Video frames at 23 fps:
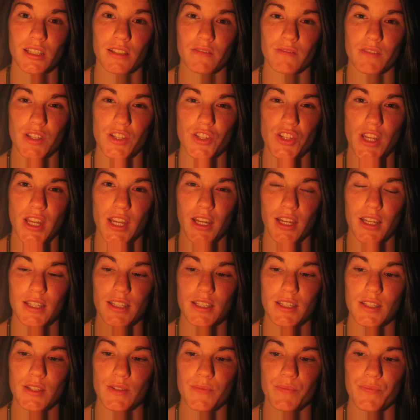and
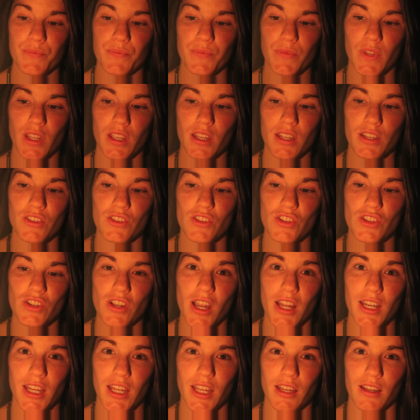reject, and
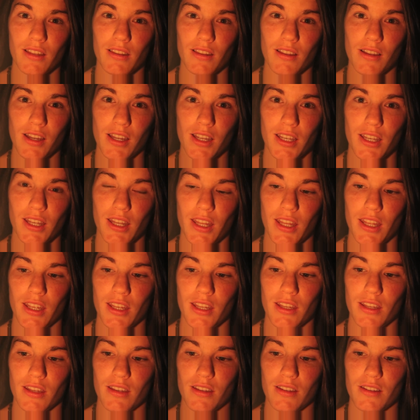shining our light
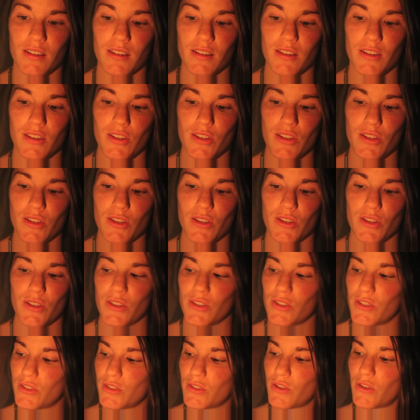there
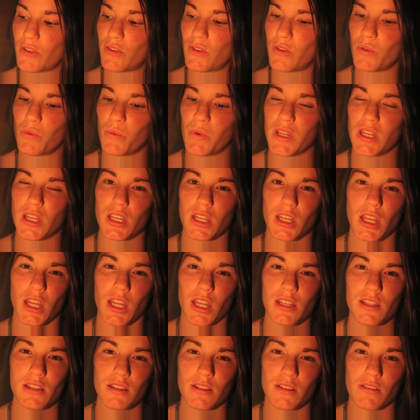so that we can
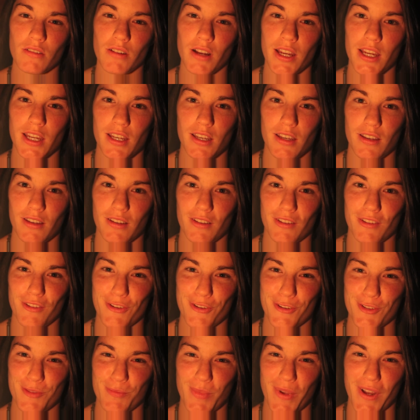integrate
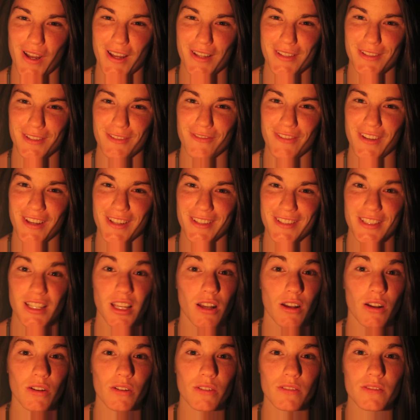those parts of
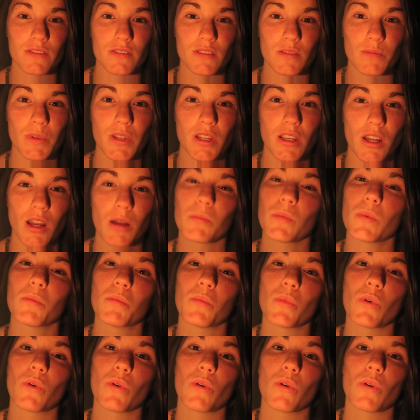ourselves to become a
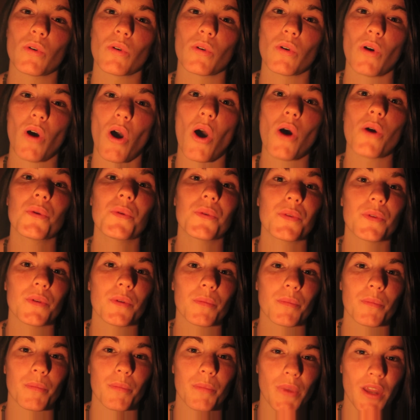more
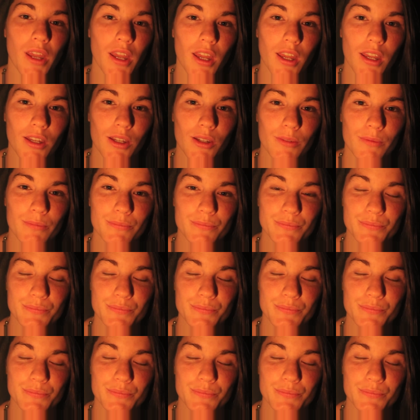wholesome being.